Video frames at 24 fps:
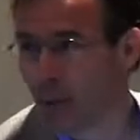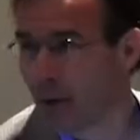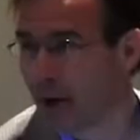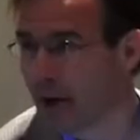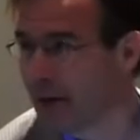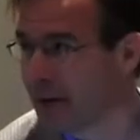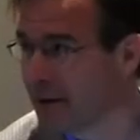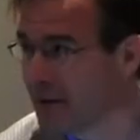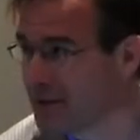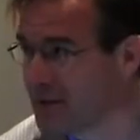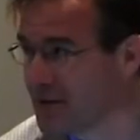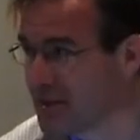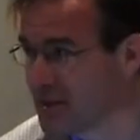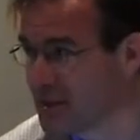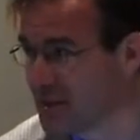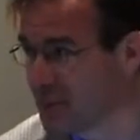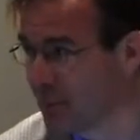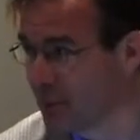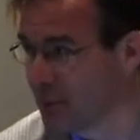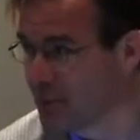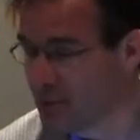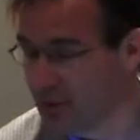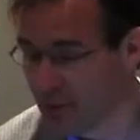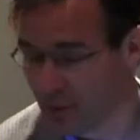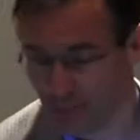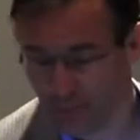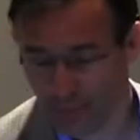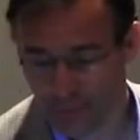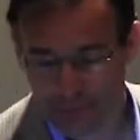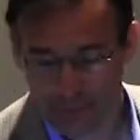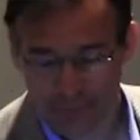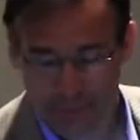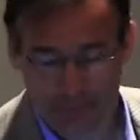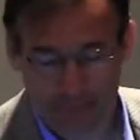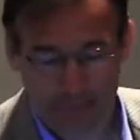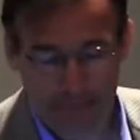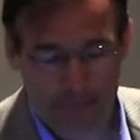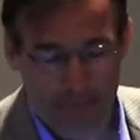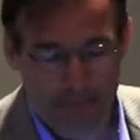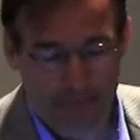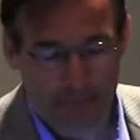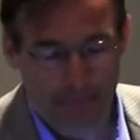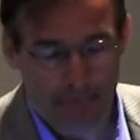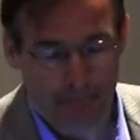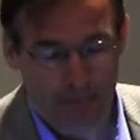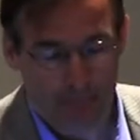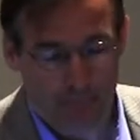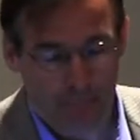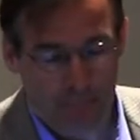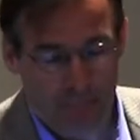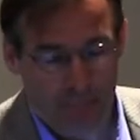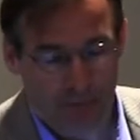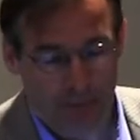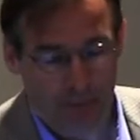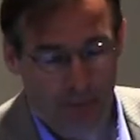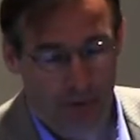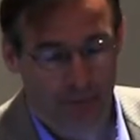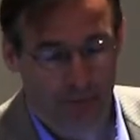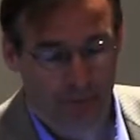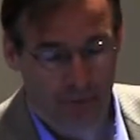where does this put you? Well,